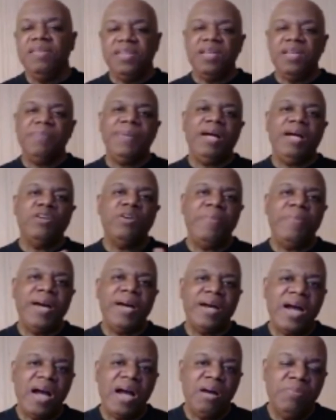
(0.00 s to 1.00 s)
Think about no
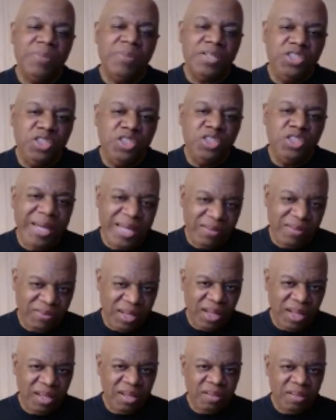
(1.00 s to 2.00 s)
matter how much you may
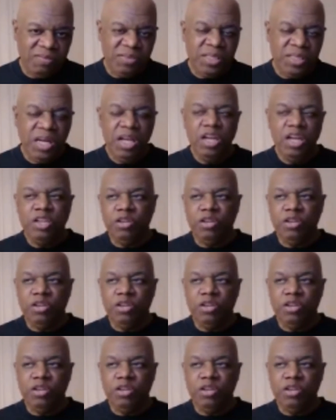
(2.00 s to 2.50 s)
have loved